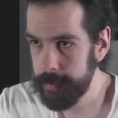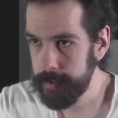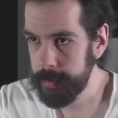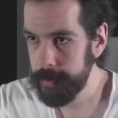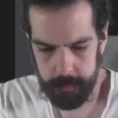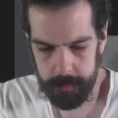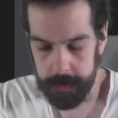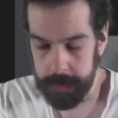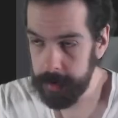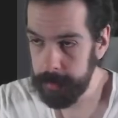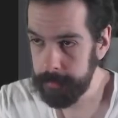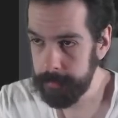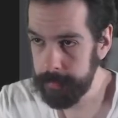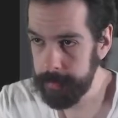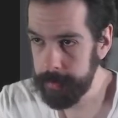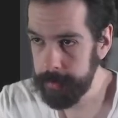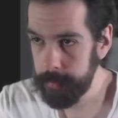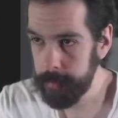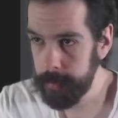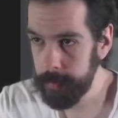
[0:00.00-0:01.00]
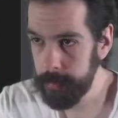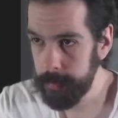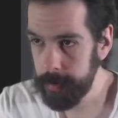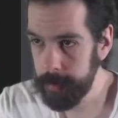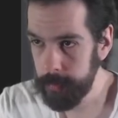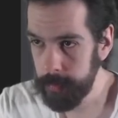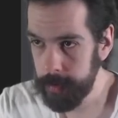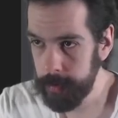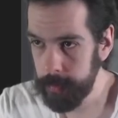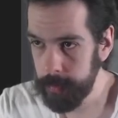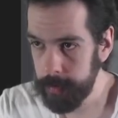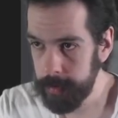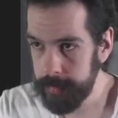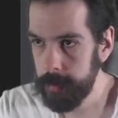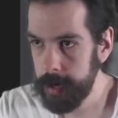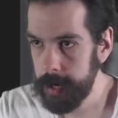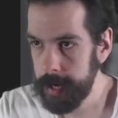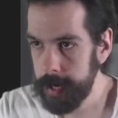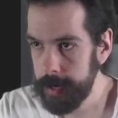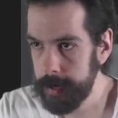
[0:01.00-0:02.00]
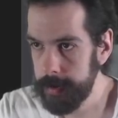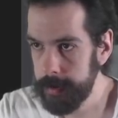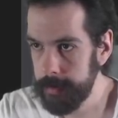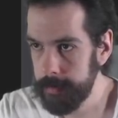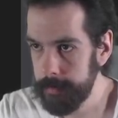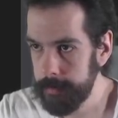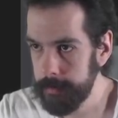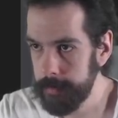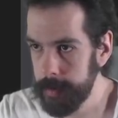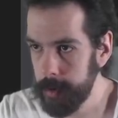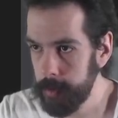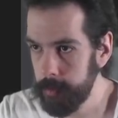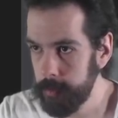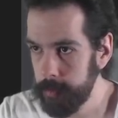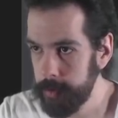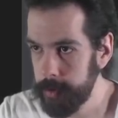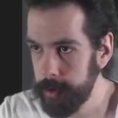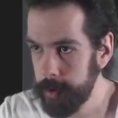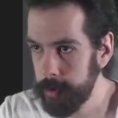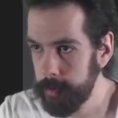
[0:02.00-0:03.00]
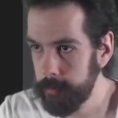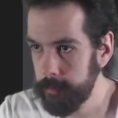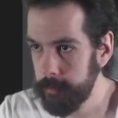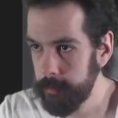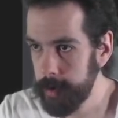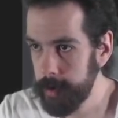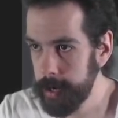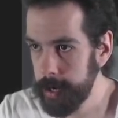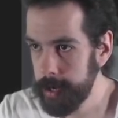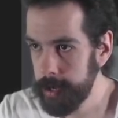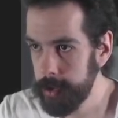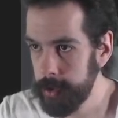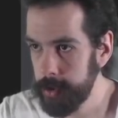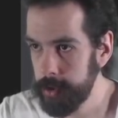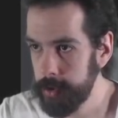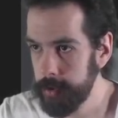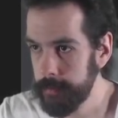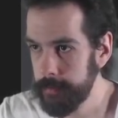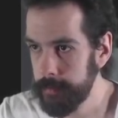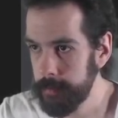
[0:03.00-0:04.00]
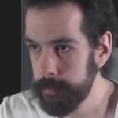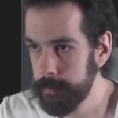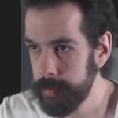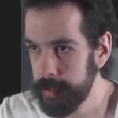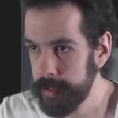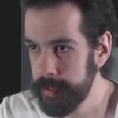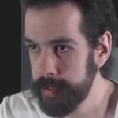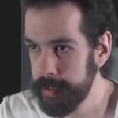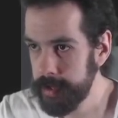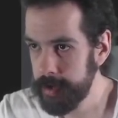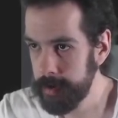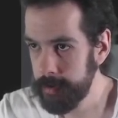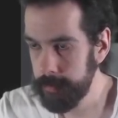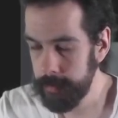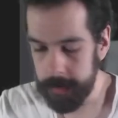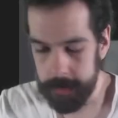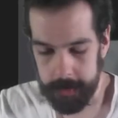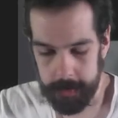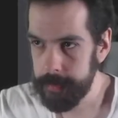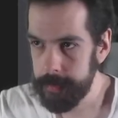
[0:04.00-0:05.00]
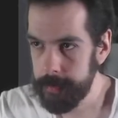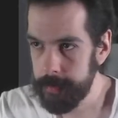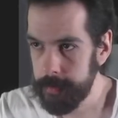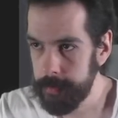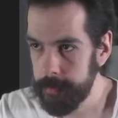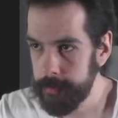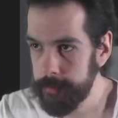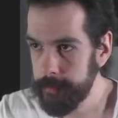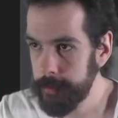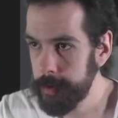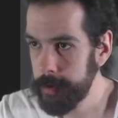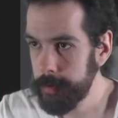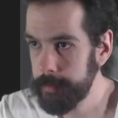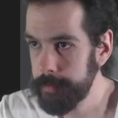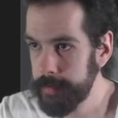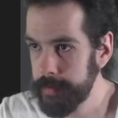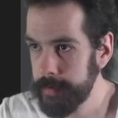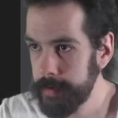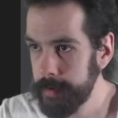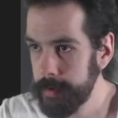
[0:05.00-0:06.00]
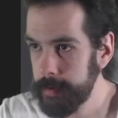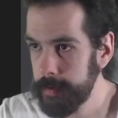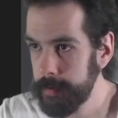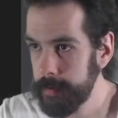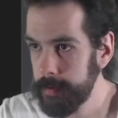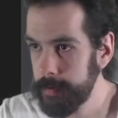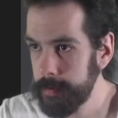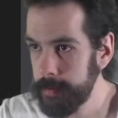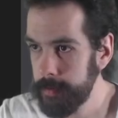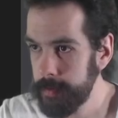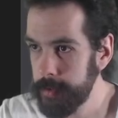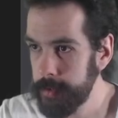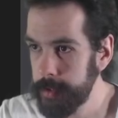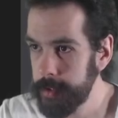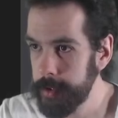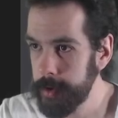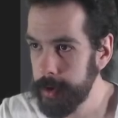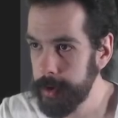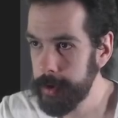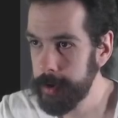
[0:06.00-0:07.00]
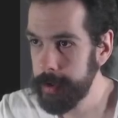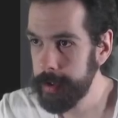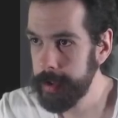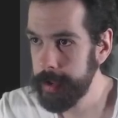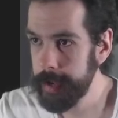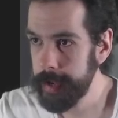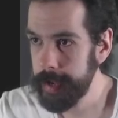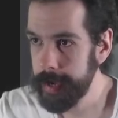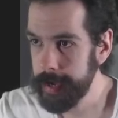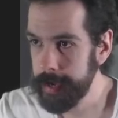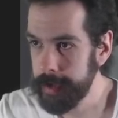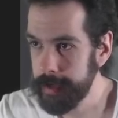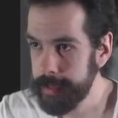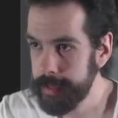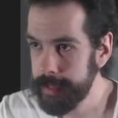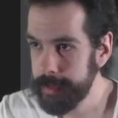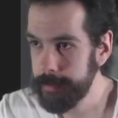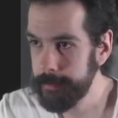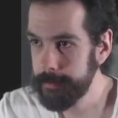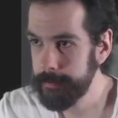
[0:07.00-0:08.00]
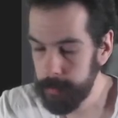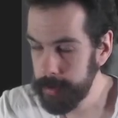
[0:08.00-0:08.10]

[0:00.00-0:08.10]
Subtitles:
And what number do we want? We want random dot range from 0 to drops dot length.